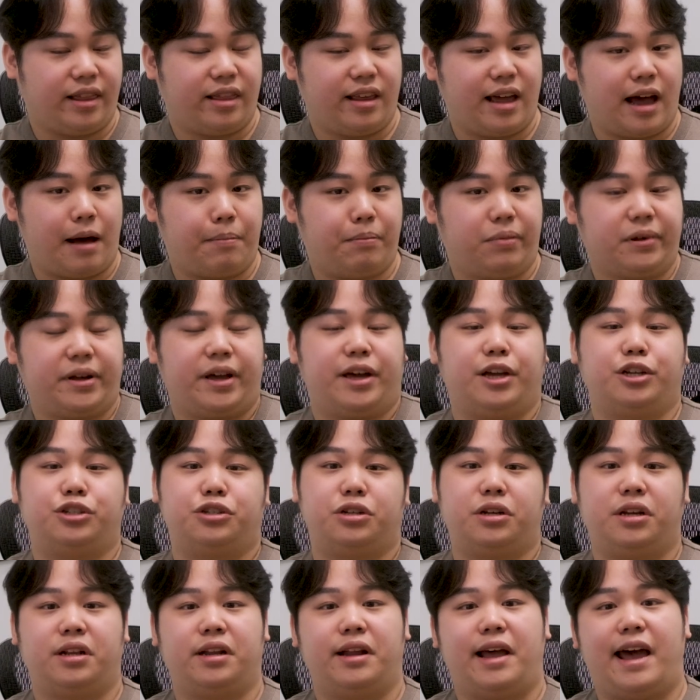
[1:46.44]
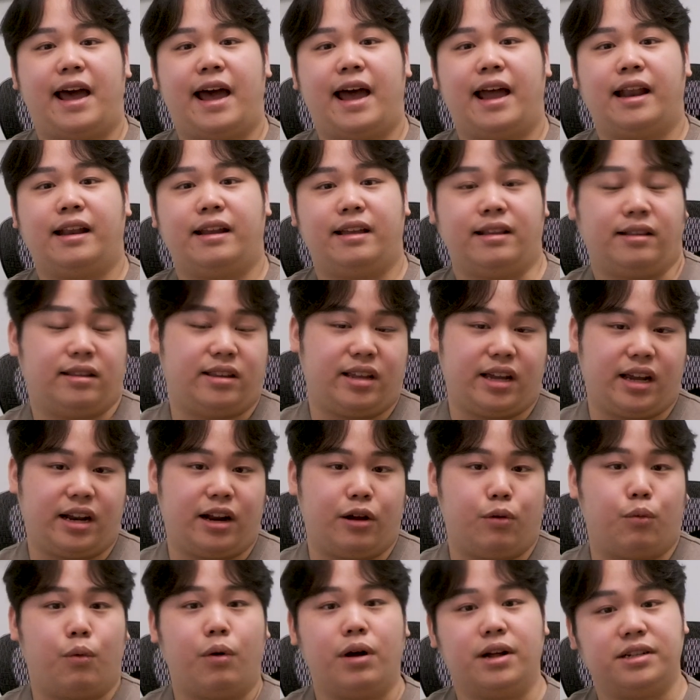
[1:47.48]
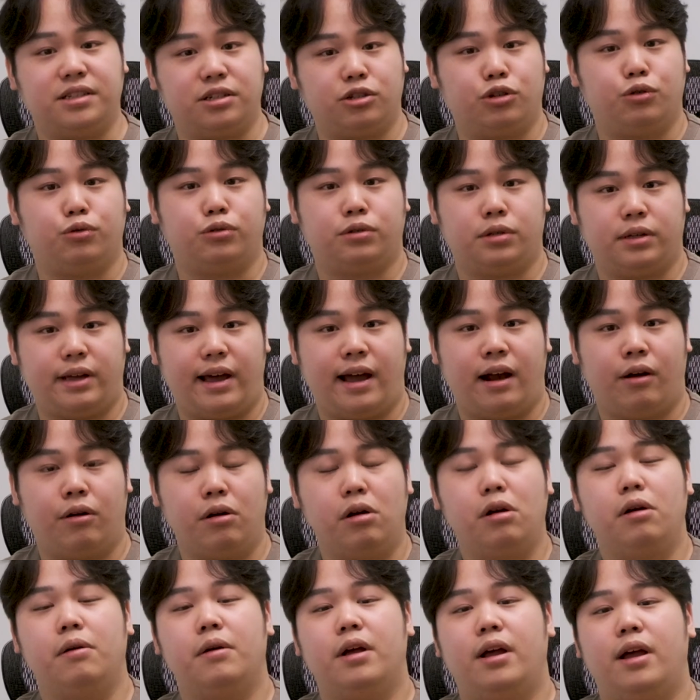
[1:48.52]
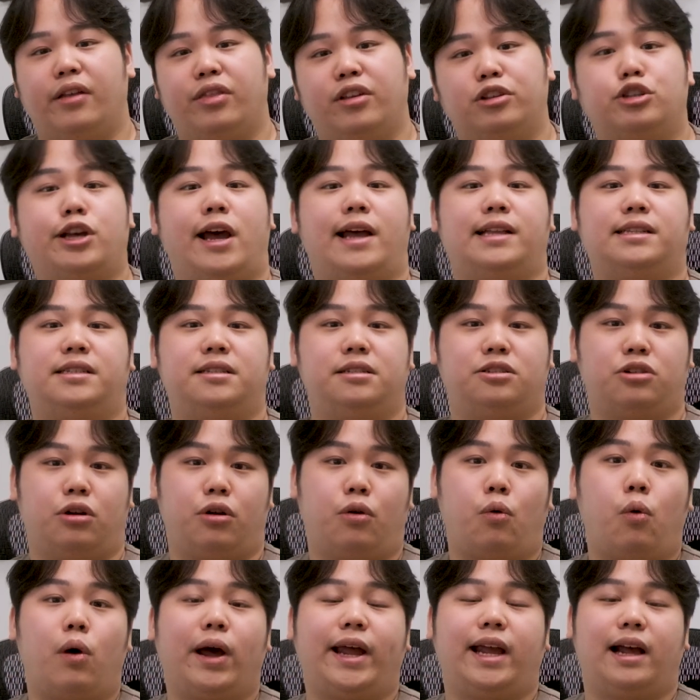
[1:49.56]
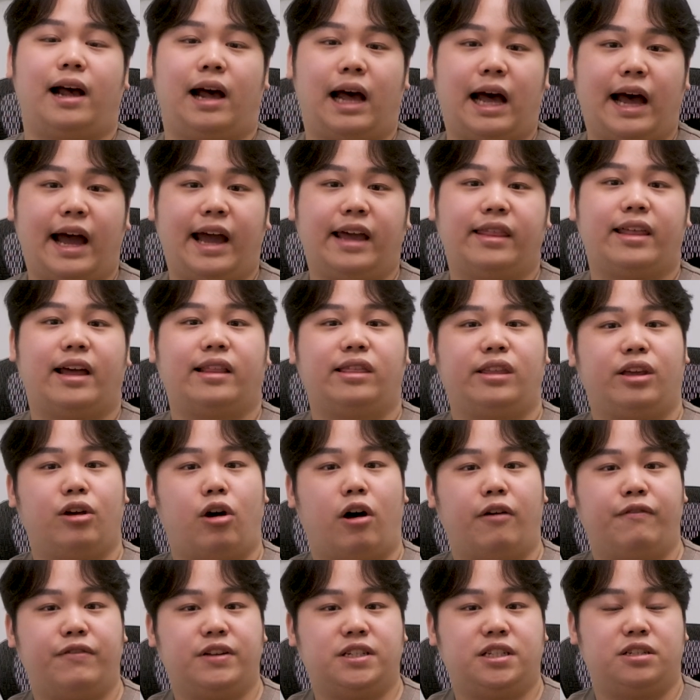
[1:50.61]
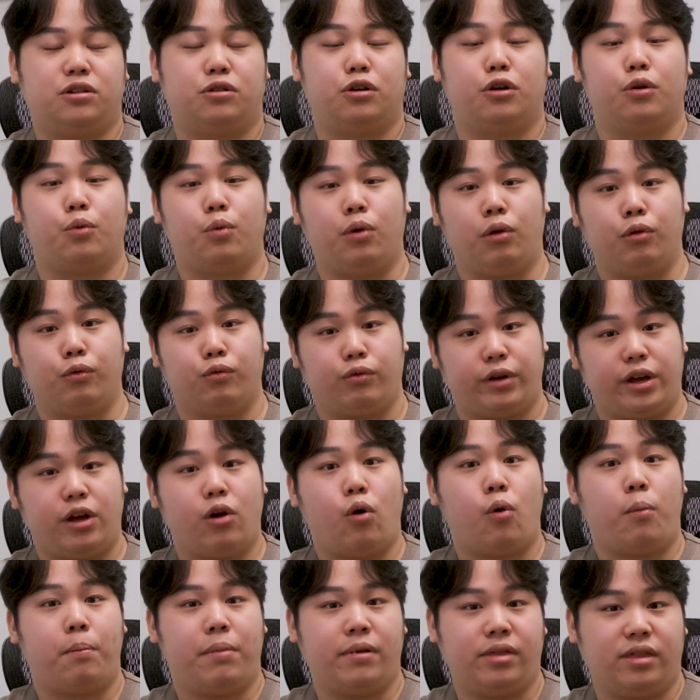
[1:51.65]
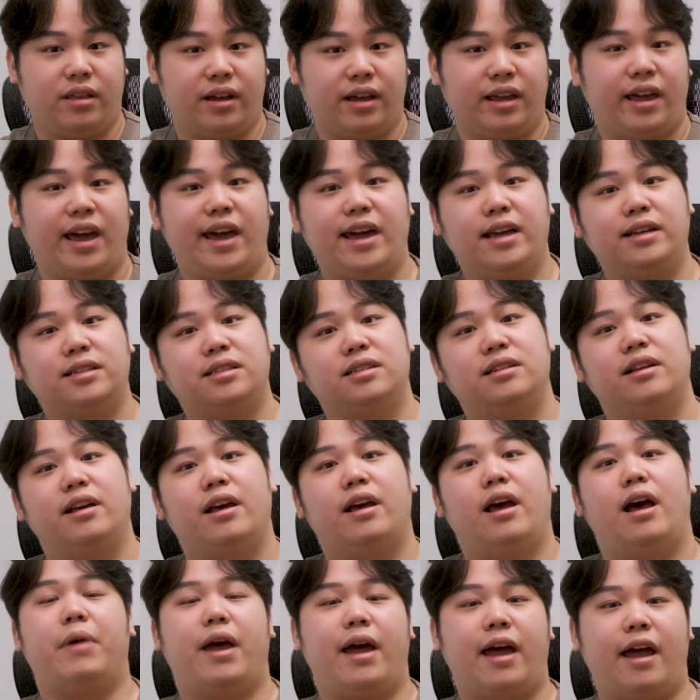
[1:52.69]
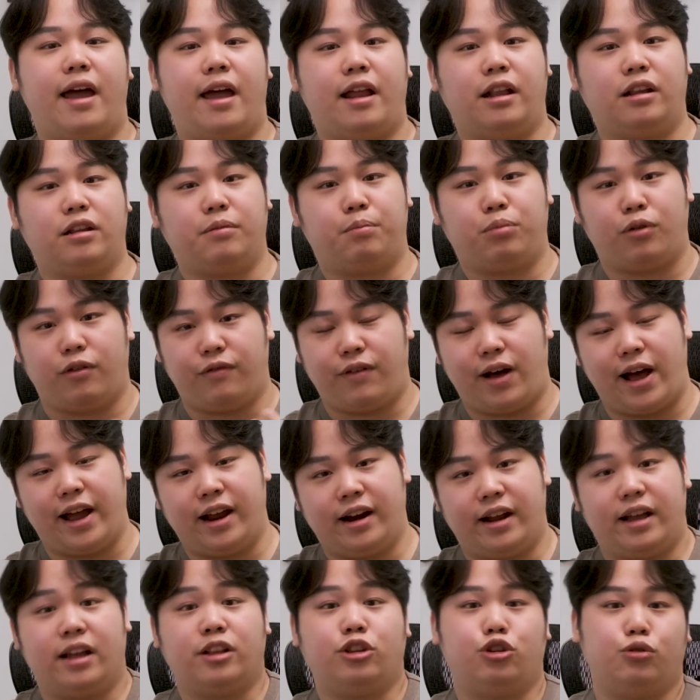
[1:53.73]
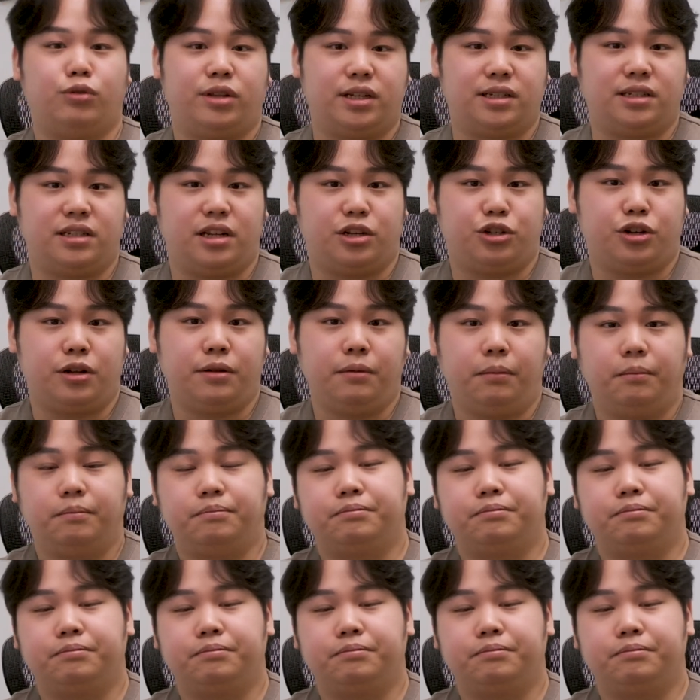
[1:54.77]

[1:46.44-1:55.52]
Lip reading: the application and indeed it was due to error, the chances are quite high that the officer will reopen the case and provide a new decision.